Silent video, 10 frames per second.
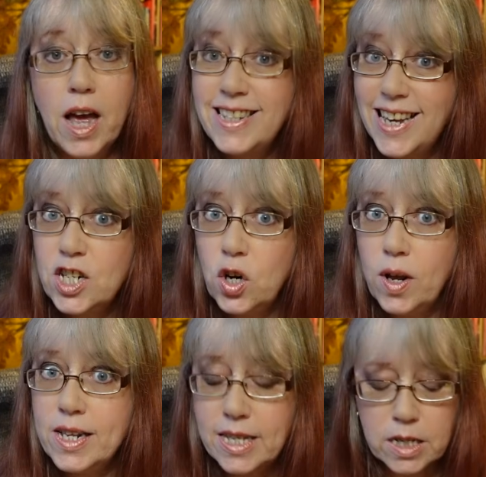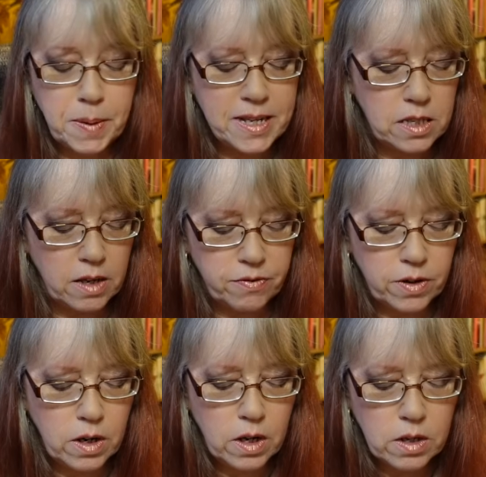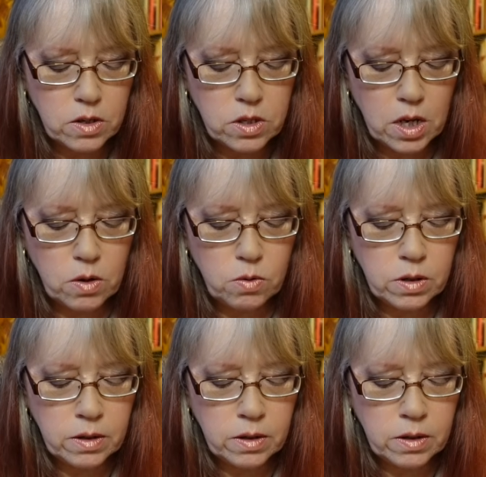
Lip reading: essential oil is expensive. So